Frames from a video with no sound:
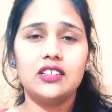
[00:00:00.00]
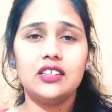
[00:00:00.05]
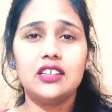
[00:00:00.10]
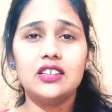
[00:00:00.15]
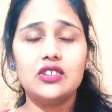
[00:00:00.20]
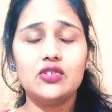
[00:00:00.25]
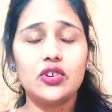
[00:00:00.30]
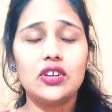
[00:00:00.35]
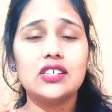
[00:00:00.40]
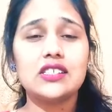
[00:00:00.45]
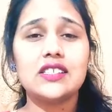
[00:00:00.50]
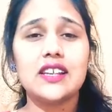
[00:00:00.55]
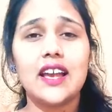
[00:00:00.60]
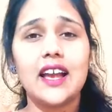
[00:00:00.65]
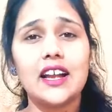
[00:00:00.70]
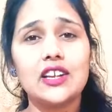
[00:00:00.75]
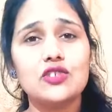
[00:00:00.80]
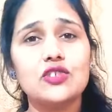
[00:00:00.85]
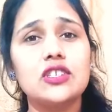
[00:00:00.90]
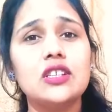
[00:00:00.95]
Interest
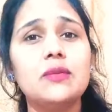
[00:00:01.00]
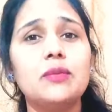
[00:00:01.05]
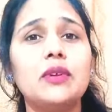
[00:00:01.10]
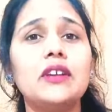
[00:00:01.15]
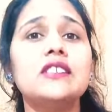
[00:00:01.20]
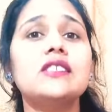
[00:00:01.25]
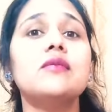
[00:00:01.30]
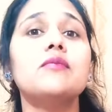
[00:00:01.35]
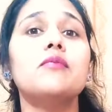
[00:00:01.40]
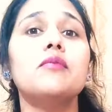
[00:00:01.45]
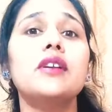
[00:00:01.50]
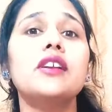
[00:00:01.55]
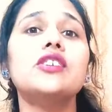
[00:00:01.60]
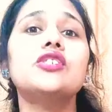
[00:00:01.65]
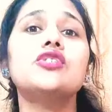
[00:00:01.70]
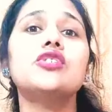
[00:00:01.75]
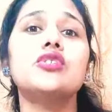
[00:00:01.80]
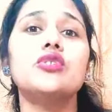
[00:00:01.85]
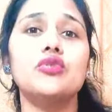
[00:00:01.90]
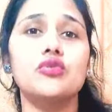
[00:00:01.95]
actually plays a
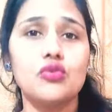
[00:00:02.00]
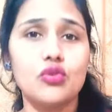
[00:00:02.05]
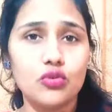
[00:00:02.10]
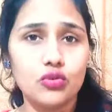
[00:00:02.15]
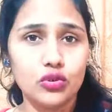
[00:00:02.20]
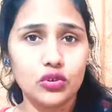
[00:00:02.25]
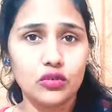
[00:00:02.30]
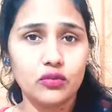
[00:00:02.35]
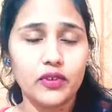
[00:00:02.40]
major role.